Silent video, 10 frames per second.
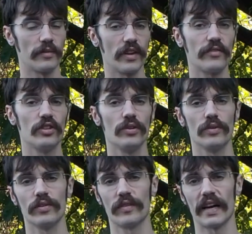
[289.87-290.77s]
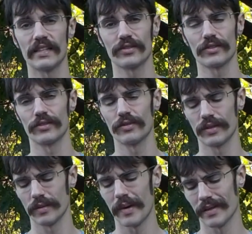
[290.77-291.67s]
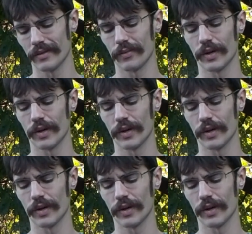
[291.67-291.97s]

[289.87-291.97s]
If you have a newer device or you're doing the method where